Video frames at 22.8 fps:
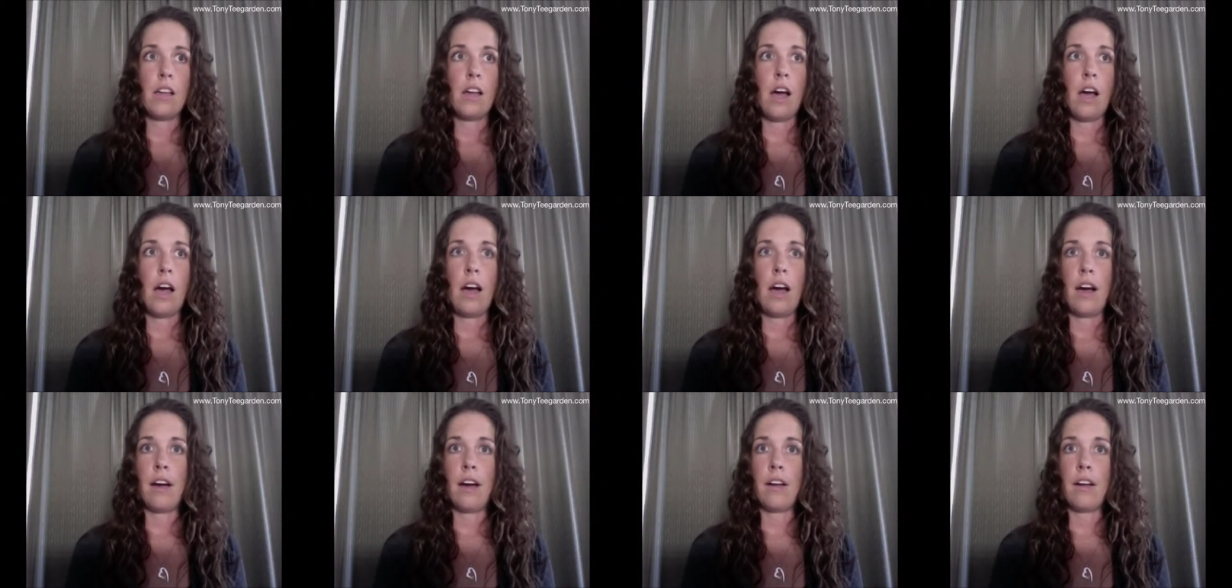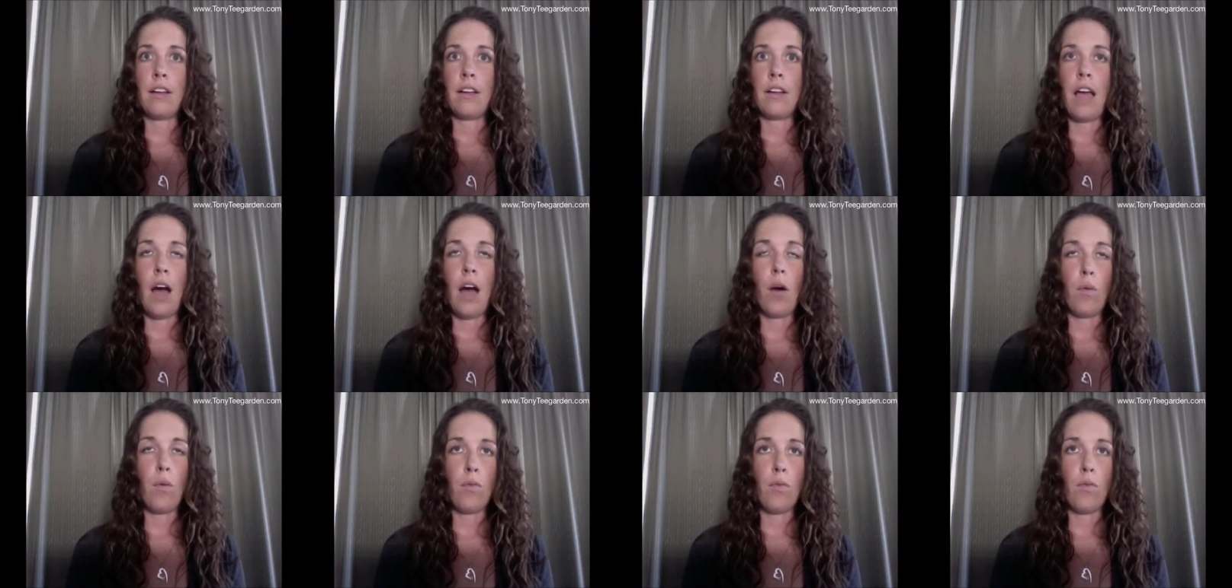
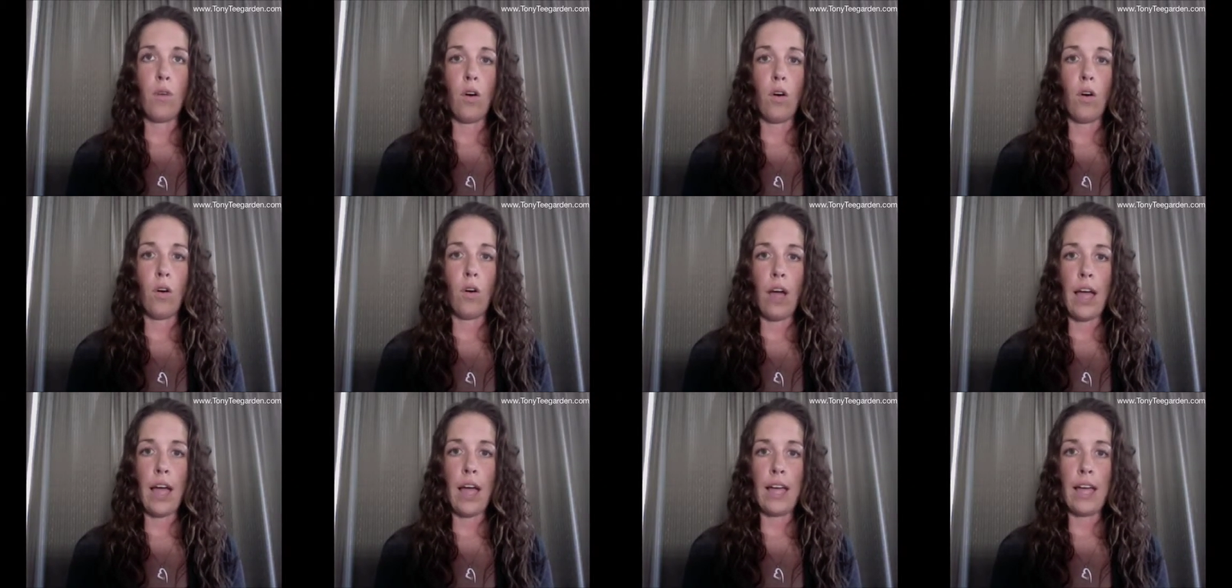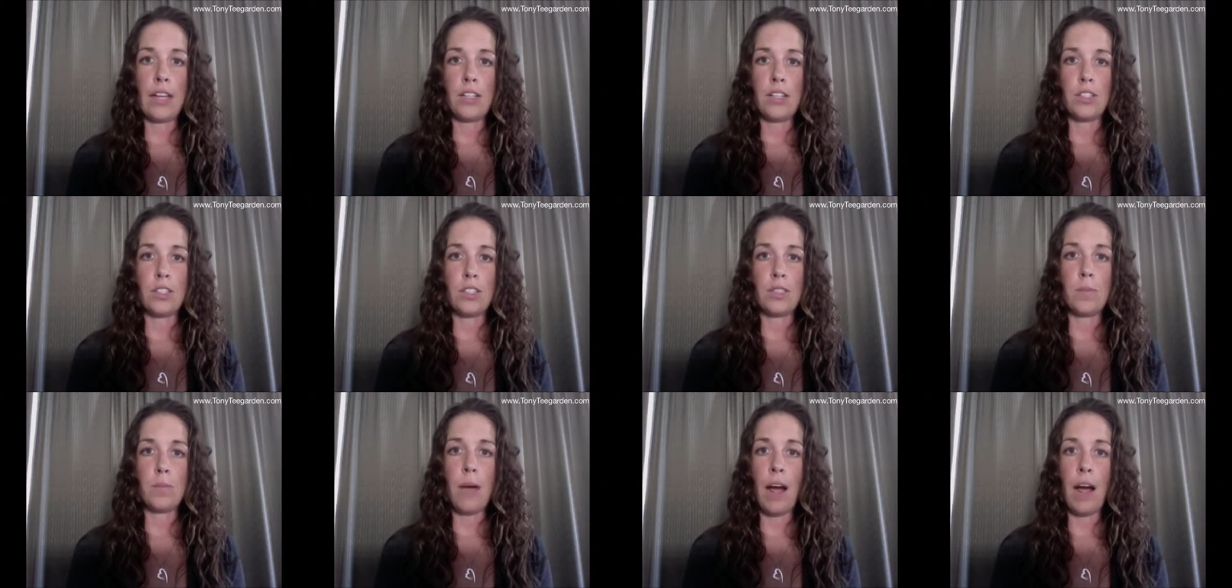helpful and
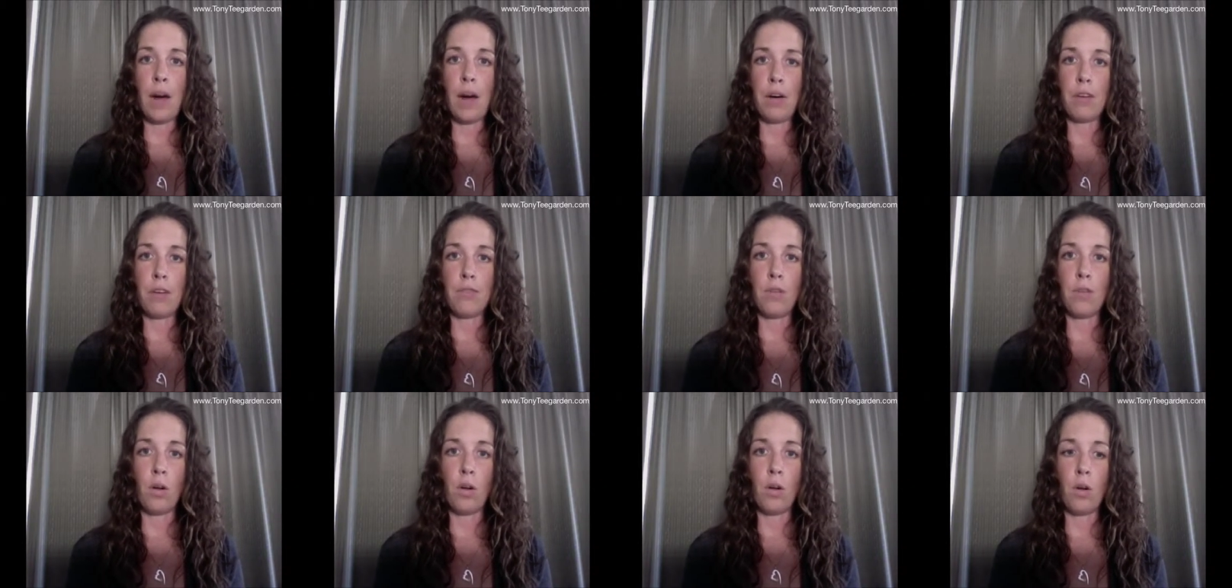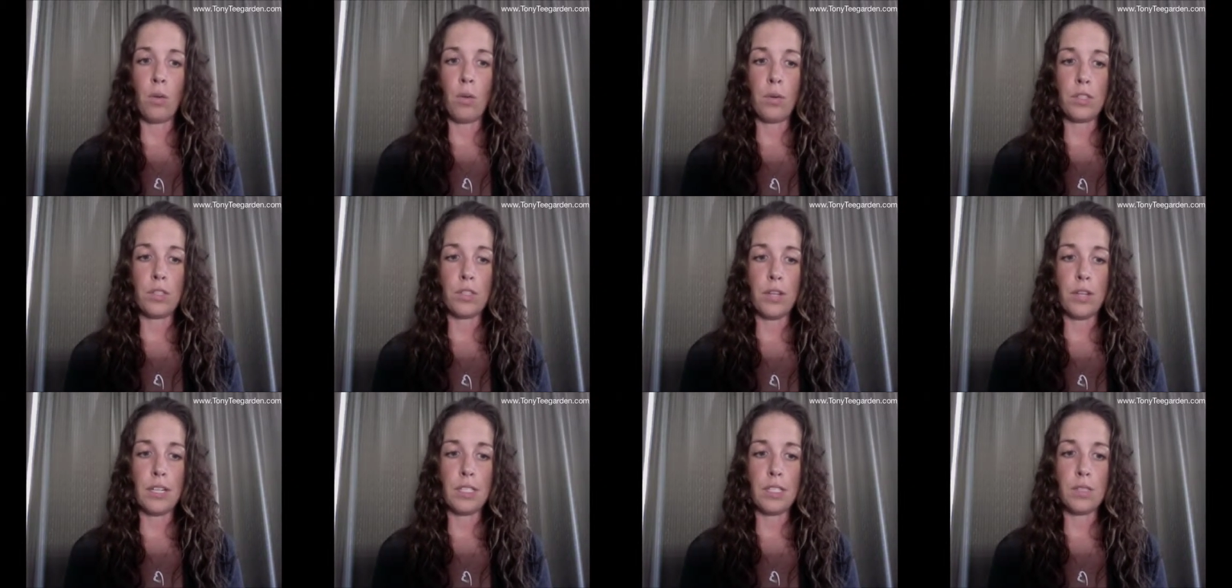just powerful with
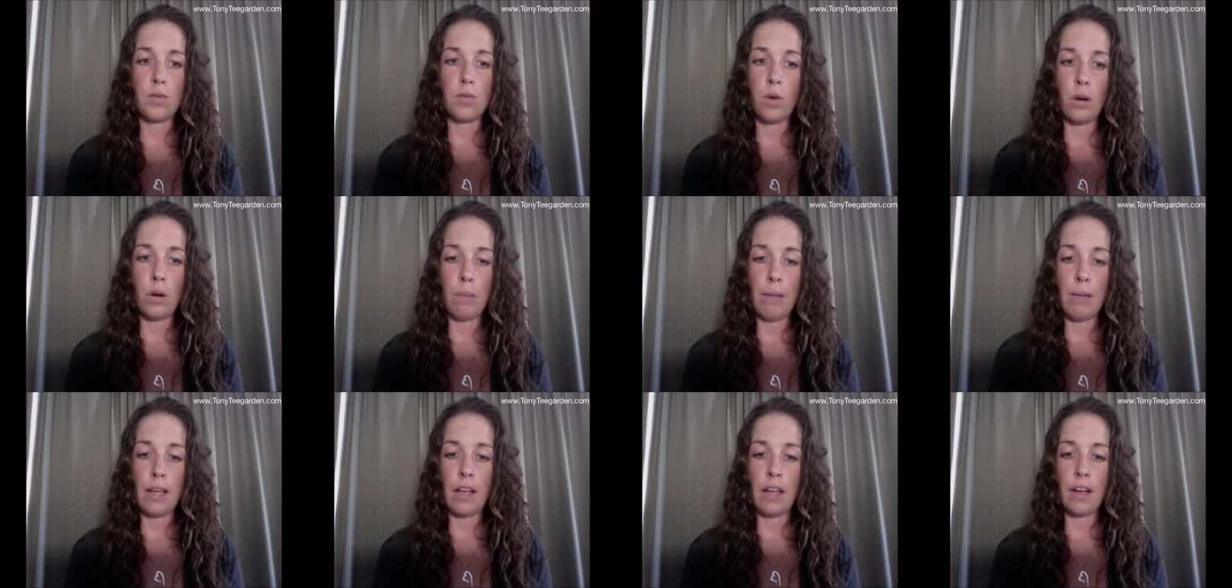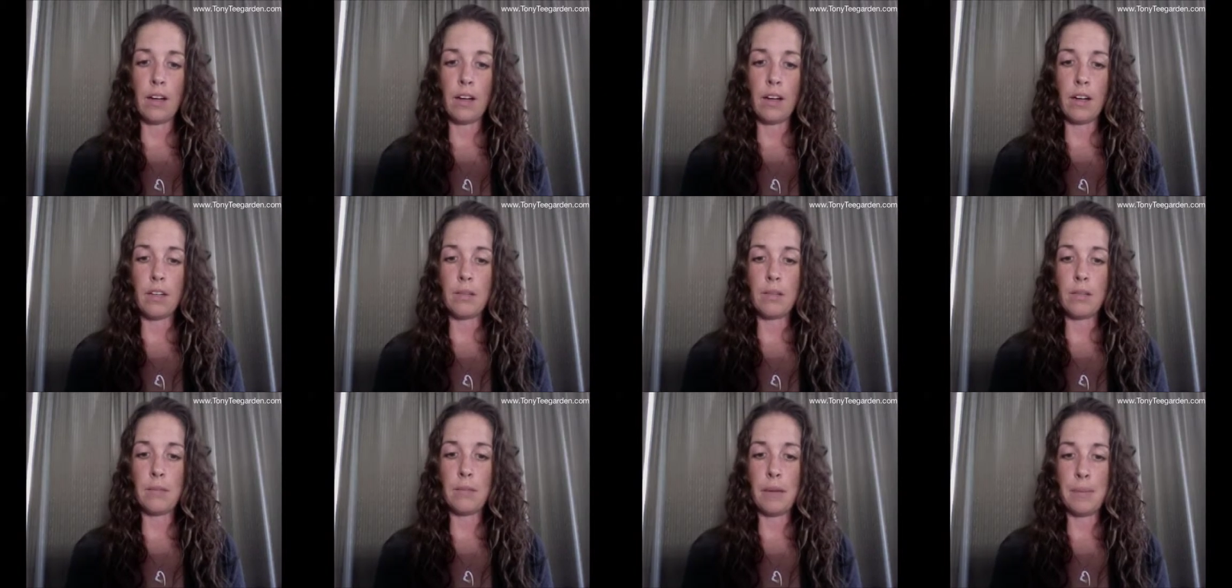transforming
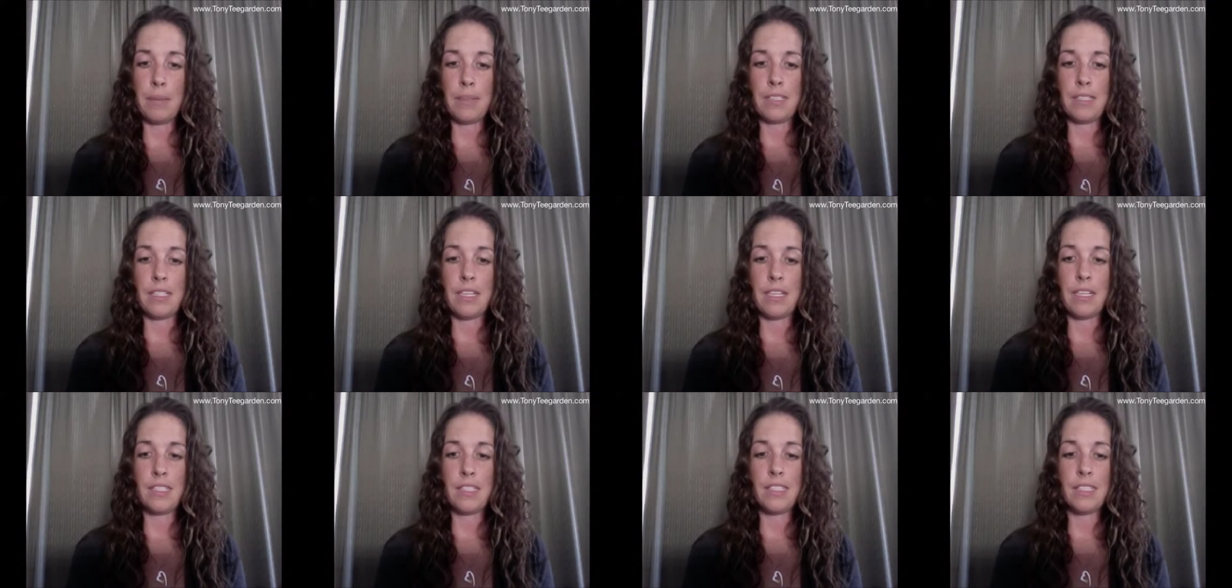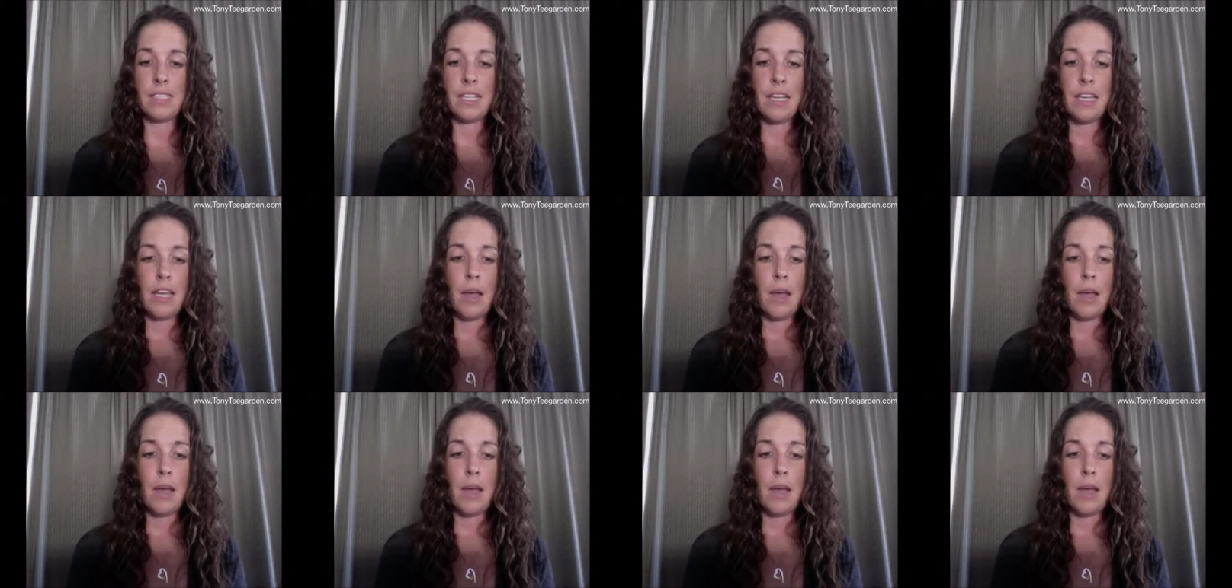my business.